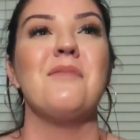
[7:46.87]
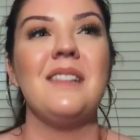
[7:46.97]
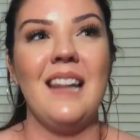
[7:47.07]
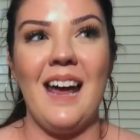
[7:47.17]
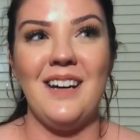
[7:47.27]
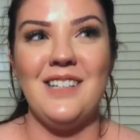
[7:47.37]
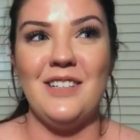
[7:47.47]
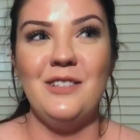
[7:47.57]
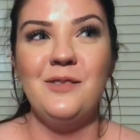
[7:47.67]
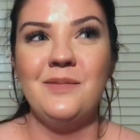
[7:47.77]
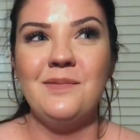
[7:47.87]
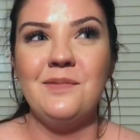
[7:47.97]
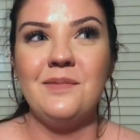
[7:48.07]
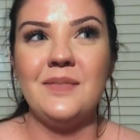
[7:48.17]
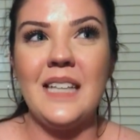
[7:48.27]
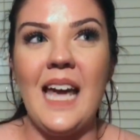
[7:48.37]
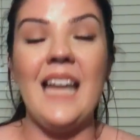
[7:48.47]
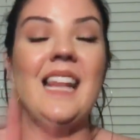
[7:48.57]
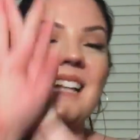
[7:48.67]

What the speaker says: you would like to. And